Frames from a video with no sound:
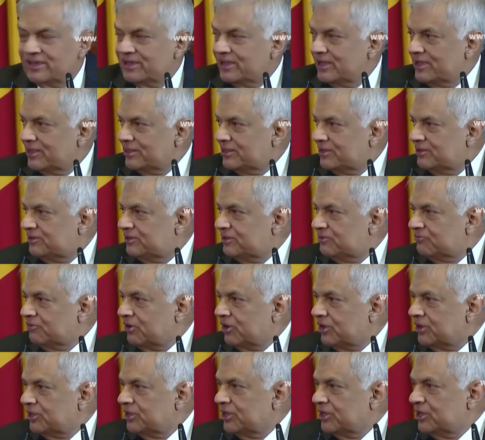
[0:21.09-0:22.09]
And this is
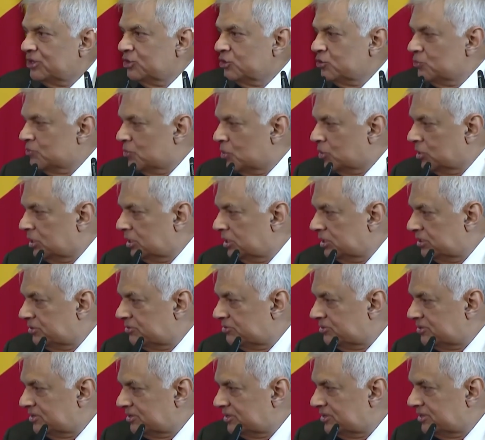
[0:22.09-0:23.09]
one of the new models
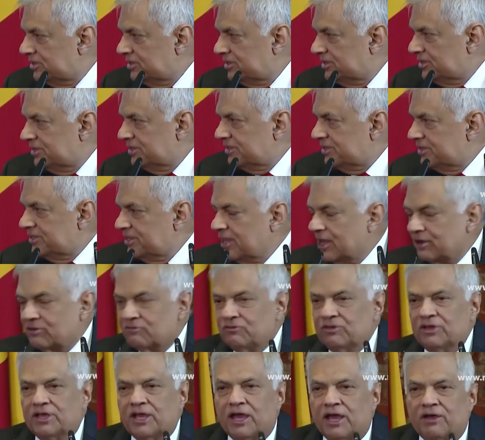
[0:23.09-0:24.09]
that
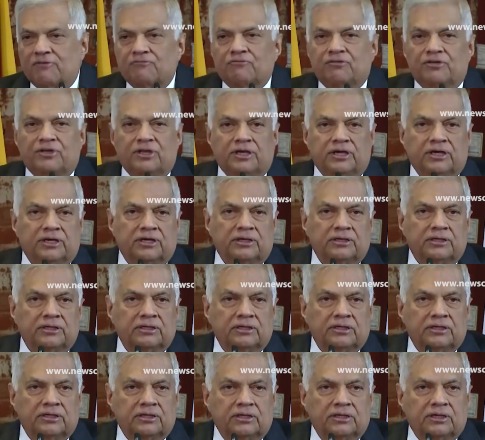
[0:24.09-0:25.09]
we have here
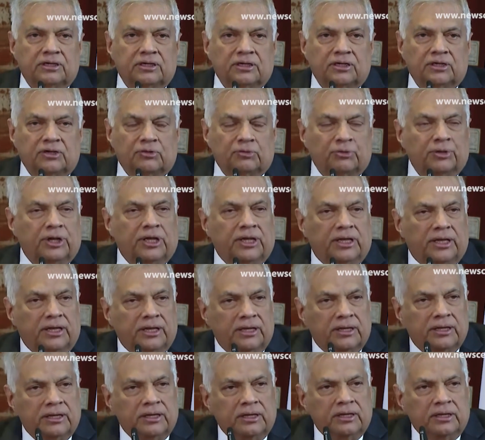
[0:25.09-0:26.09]
today.
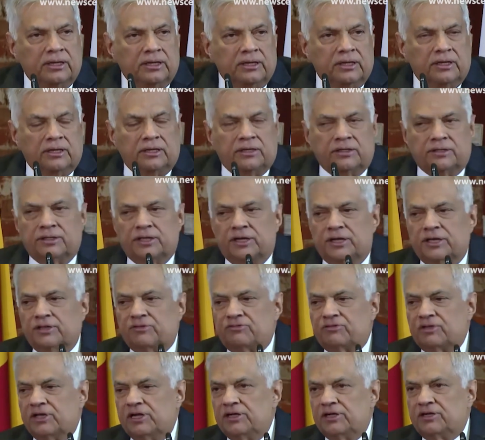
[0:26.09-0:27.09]
The
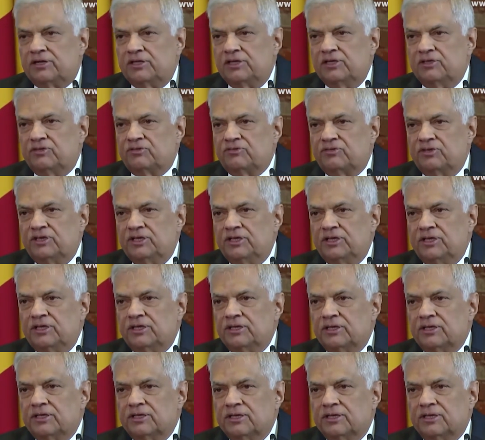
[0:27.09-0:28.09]
SLTC